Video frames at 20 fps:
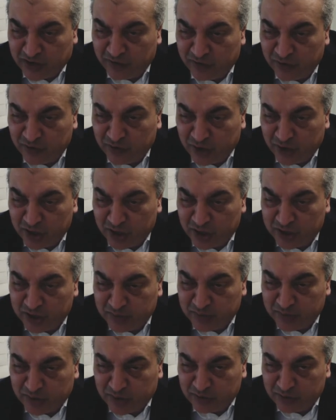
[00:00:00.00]
have a
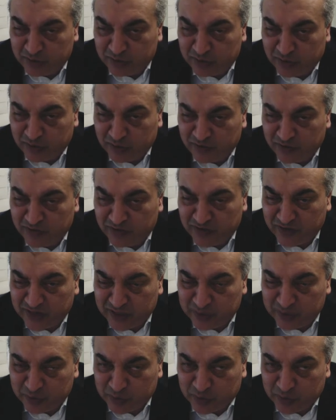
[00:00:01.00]
large amount of
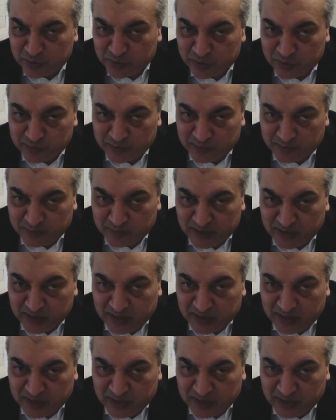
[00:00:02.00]
investments,